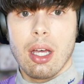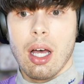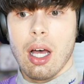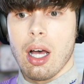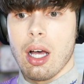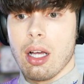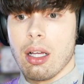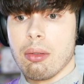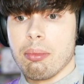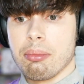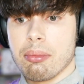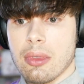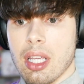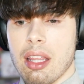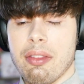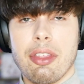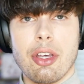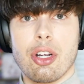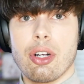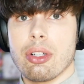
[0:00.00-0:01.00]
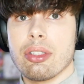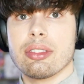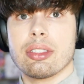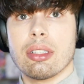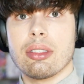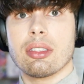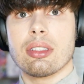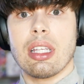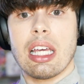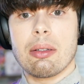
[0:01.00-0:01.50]
uh, the girl
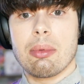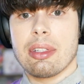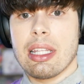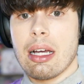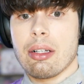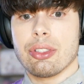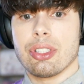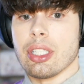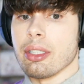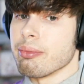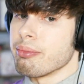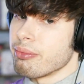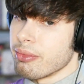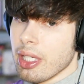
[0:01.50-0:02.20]
still slayed without you.